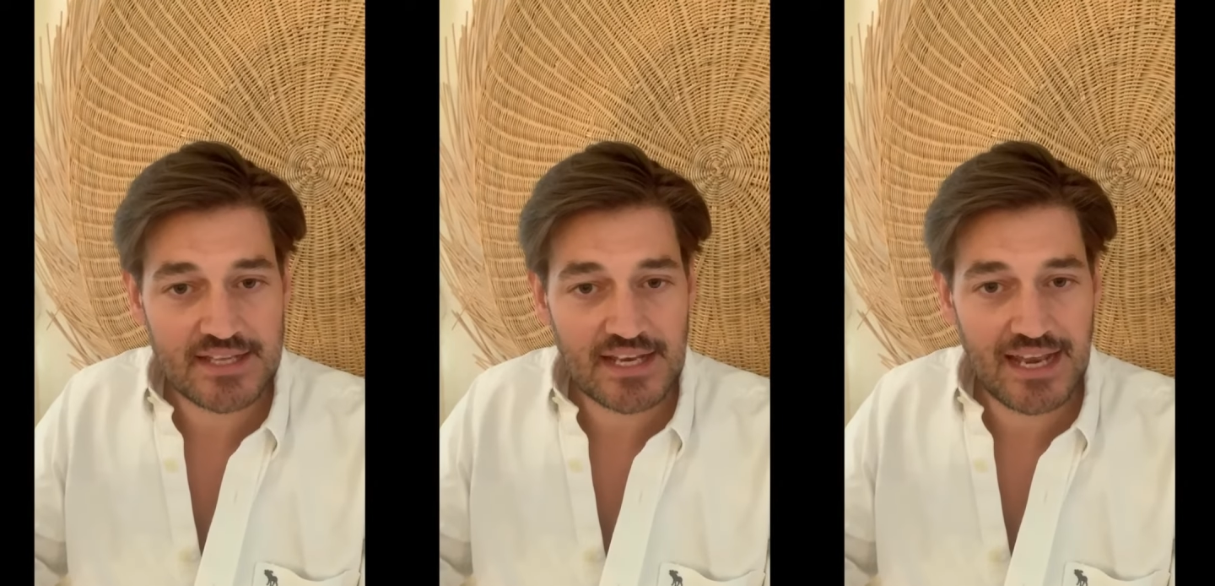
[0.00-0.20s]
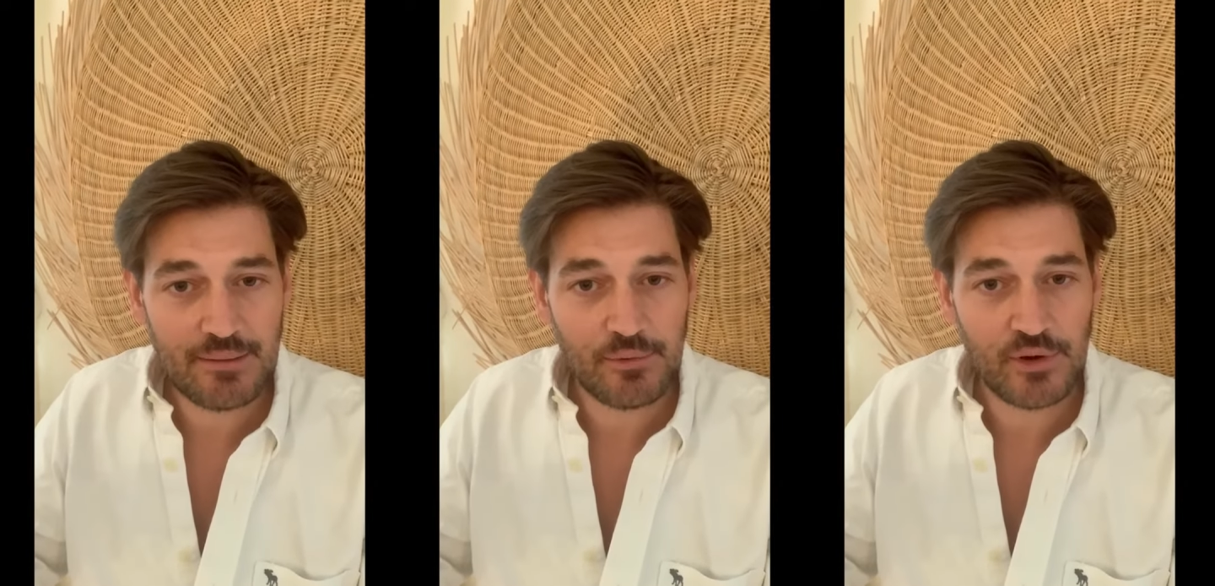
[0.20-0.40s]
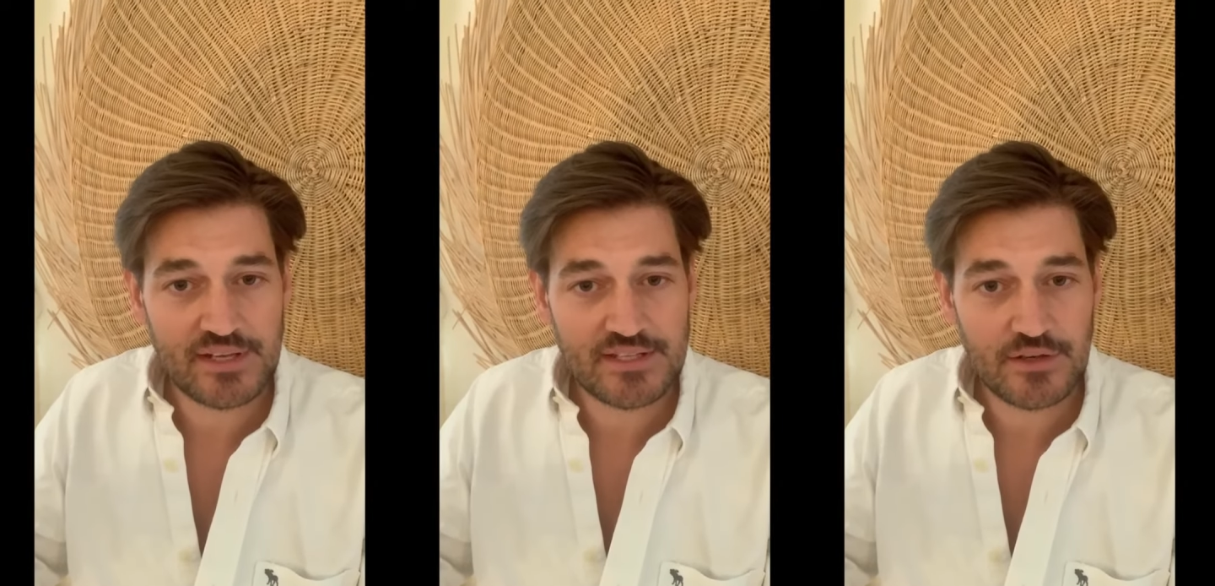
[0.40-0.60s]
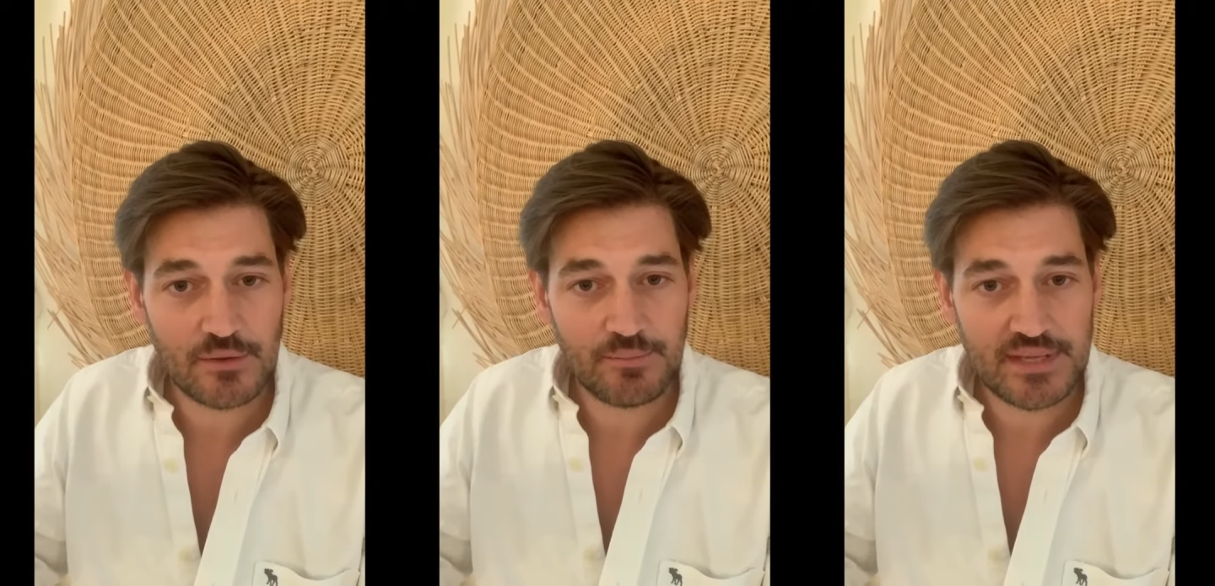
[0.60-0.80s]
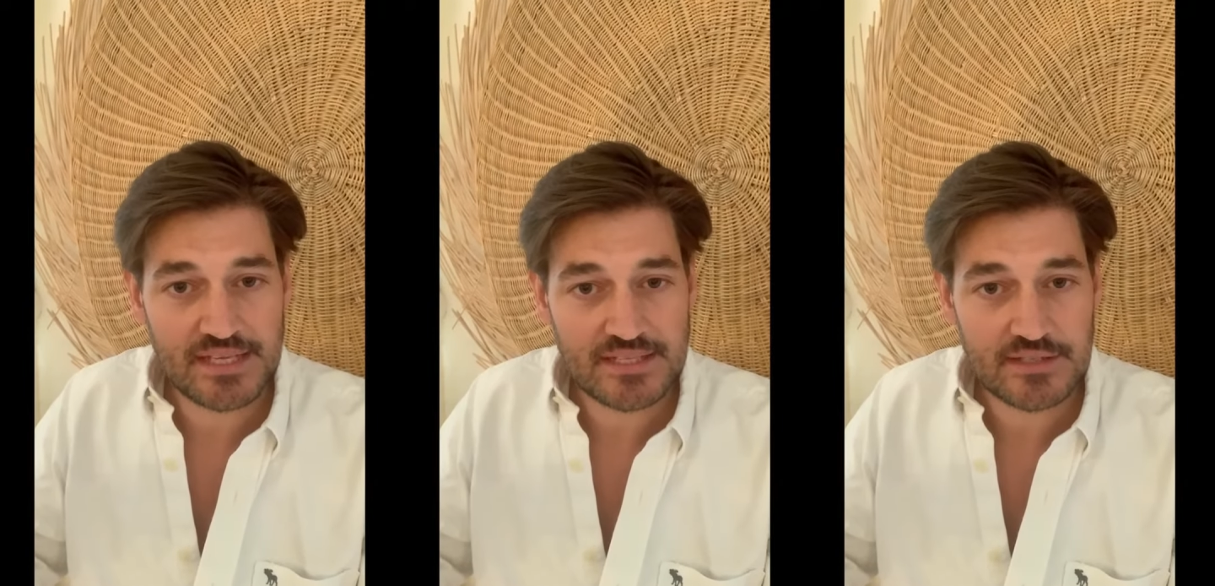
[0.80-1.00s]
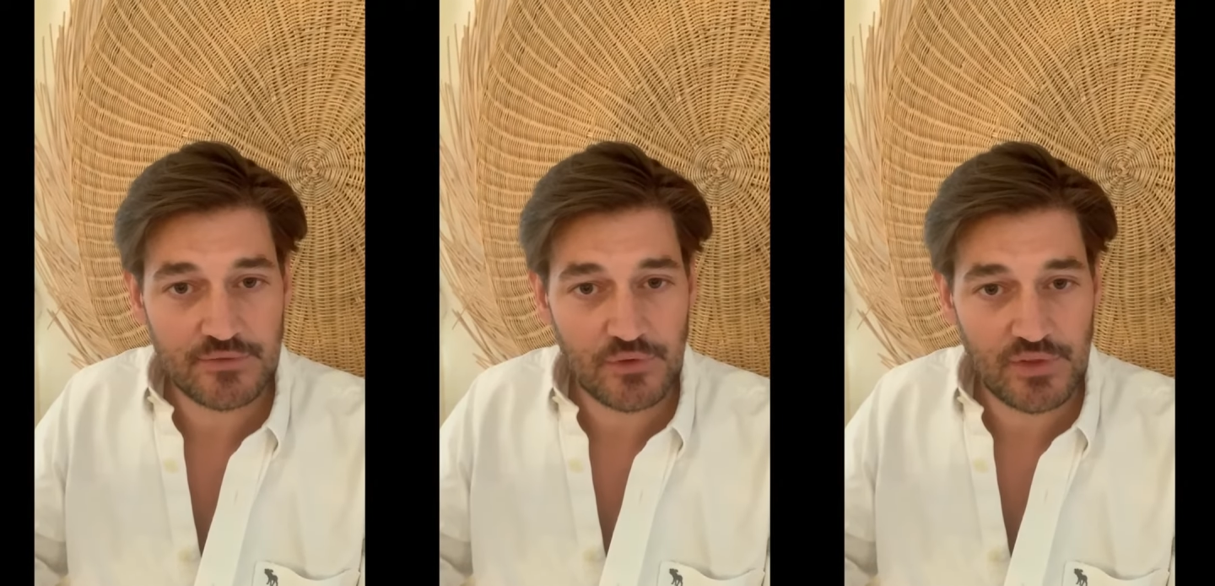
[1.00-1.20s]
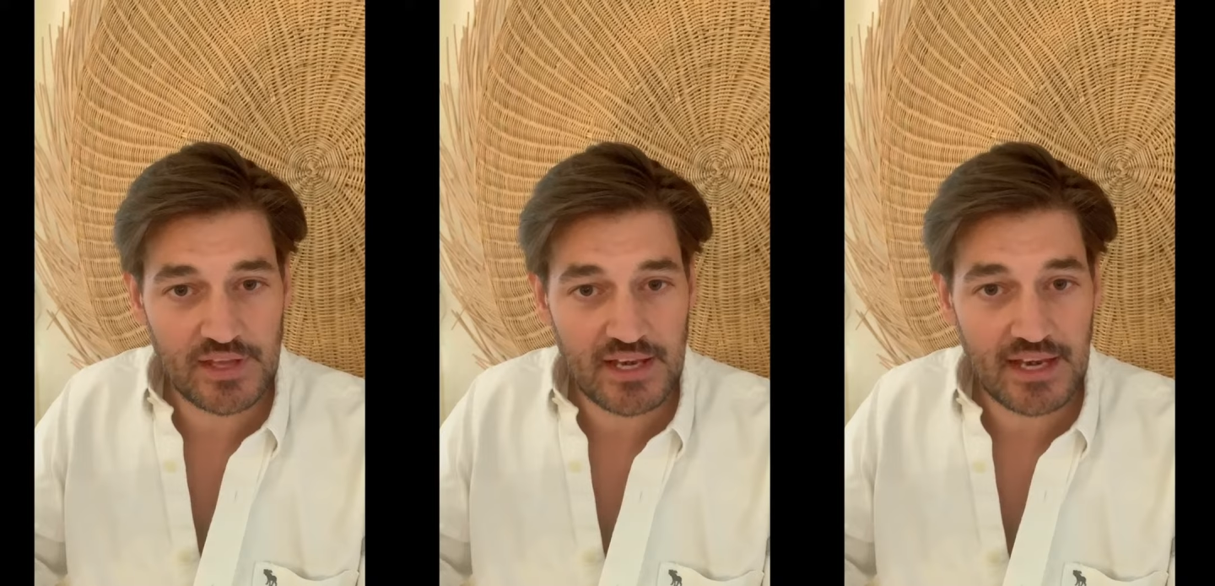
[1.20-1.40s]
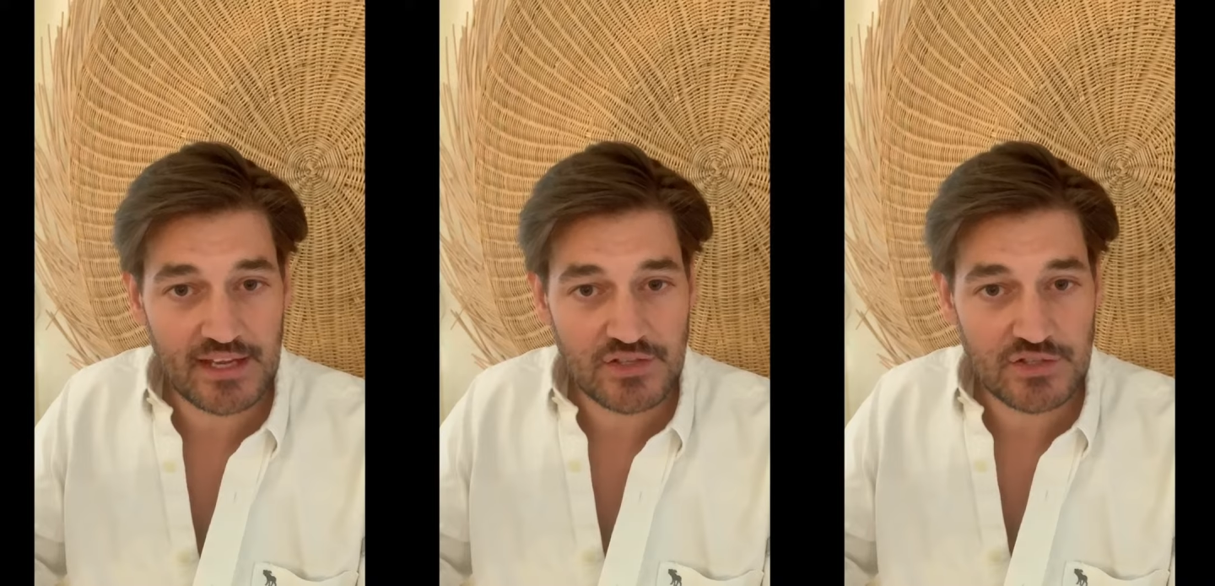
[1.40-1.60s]
collaborated on pieces for the
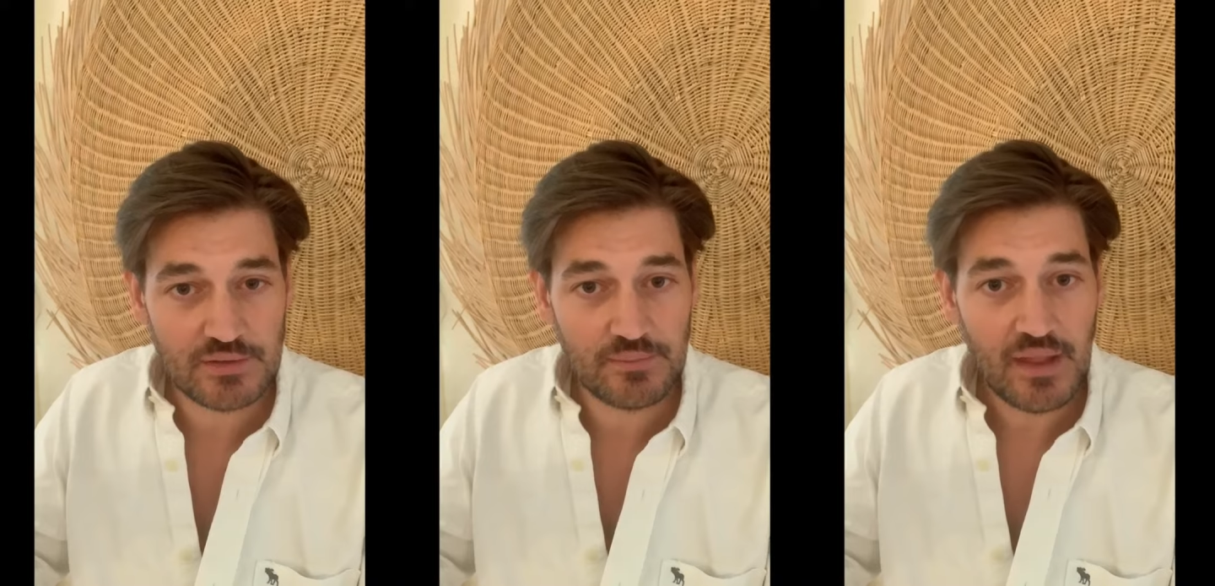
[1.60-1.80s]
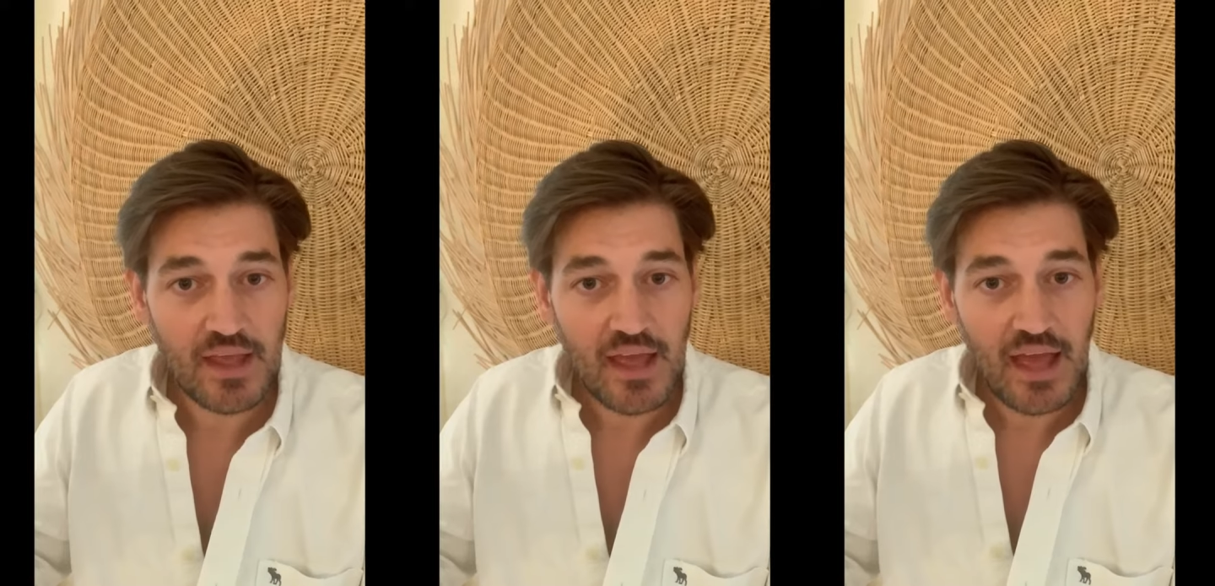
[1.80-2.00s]
collection,